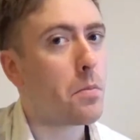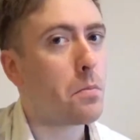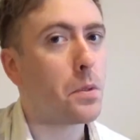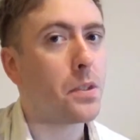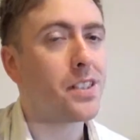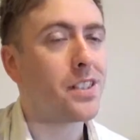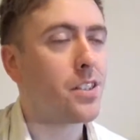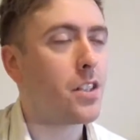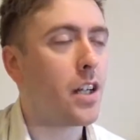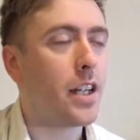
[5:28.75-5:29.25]

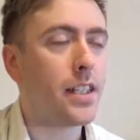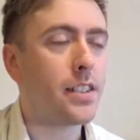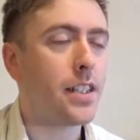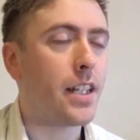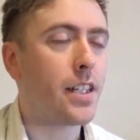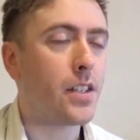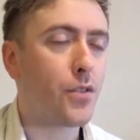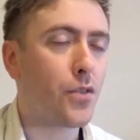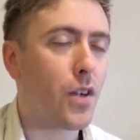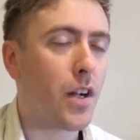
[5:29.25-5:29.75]
but the giant
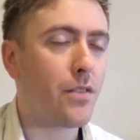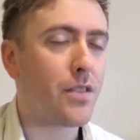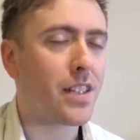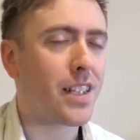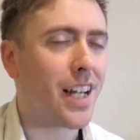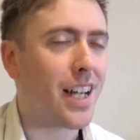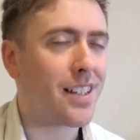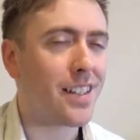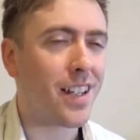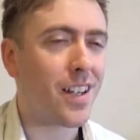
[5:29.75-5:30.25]
takes forever
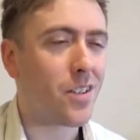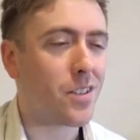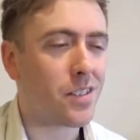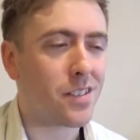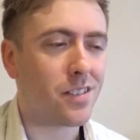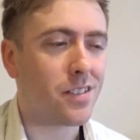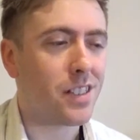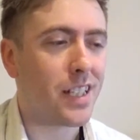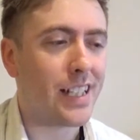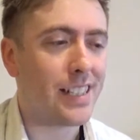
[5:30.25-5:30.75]
to get there
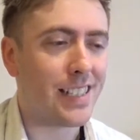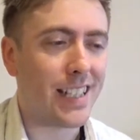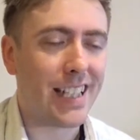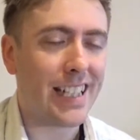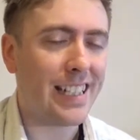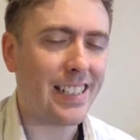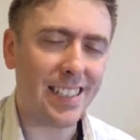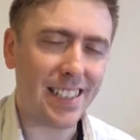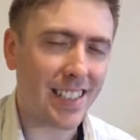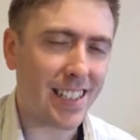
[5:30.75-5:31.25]
and is
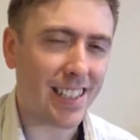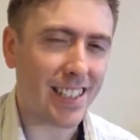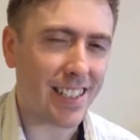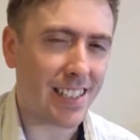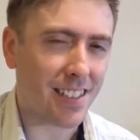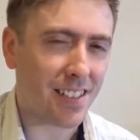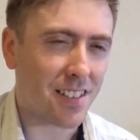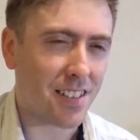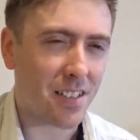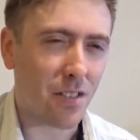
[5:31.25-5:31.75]
easily